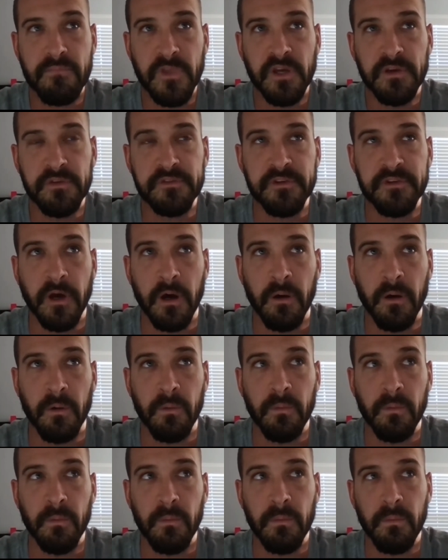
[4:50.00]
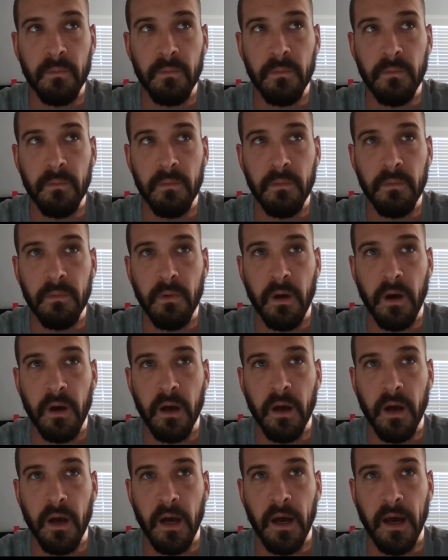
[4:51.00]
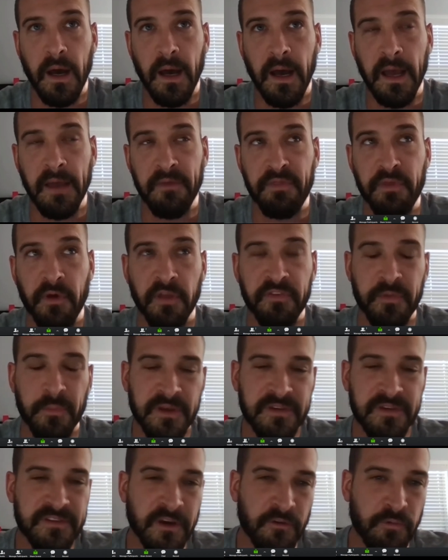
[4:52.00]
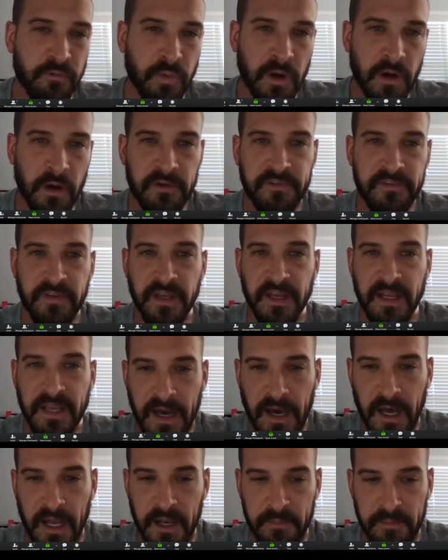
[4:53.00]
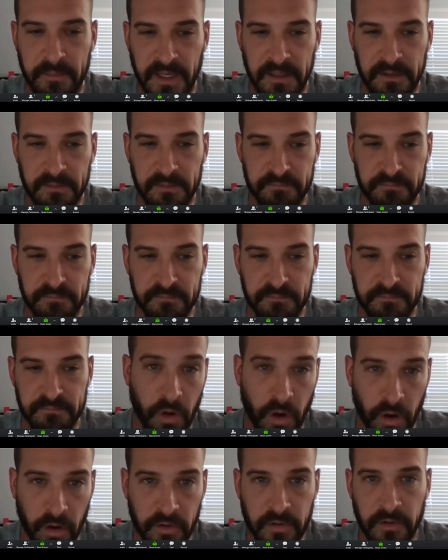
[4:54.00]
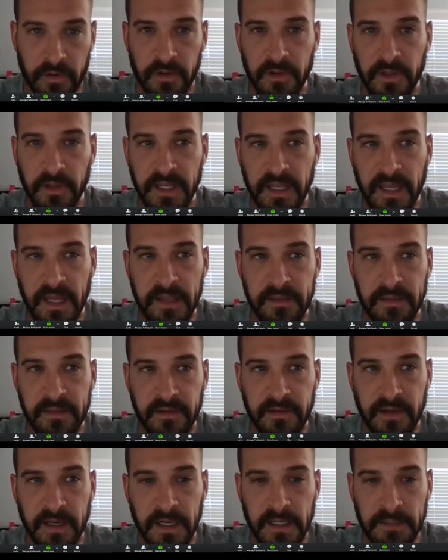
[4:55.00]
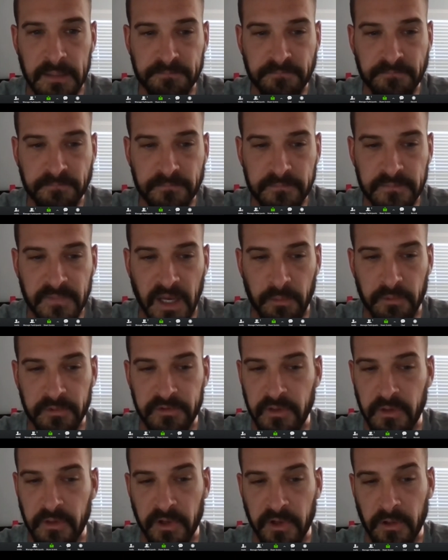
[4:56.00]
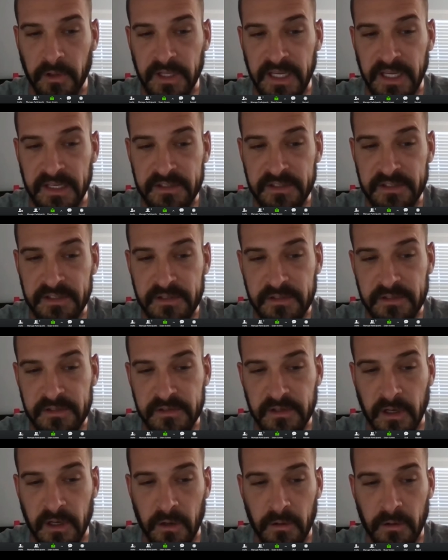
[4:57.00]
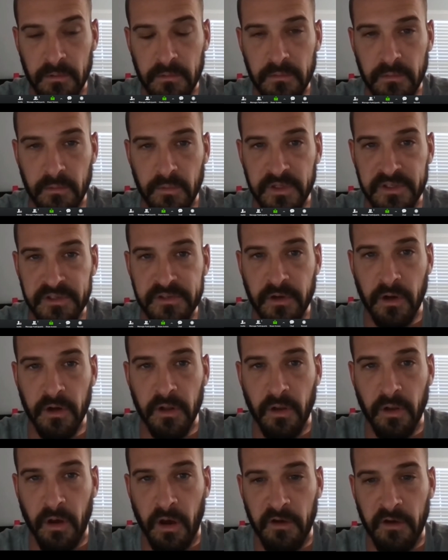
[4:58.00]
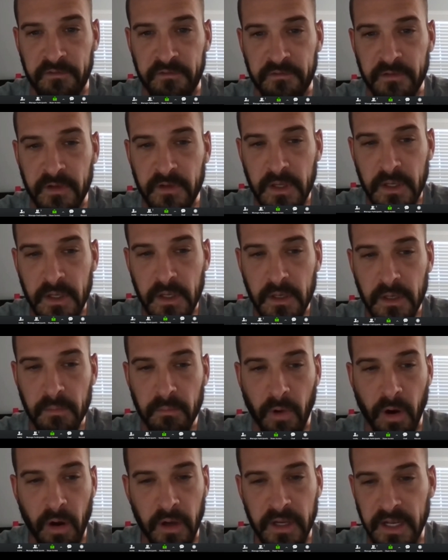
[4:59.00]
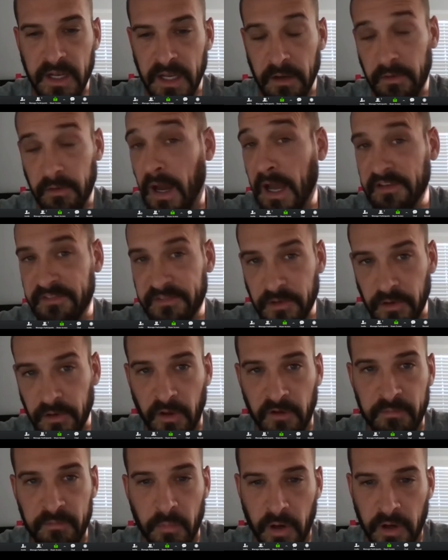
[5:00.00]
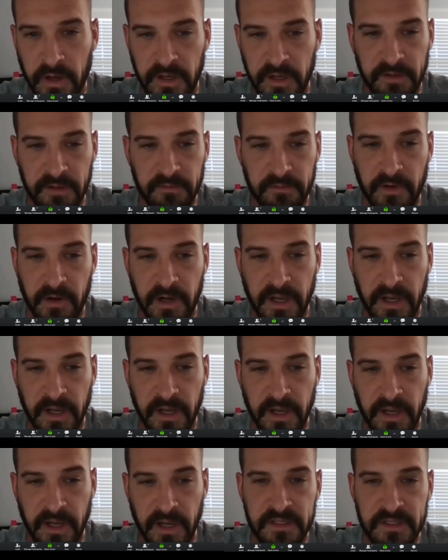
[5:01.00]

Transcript: So I thought to myself, where is the economy strong currently? And that was in the Middle East. So we started off marketing, or I started off marketing very heavily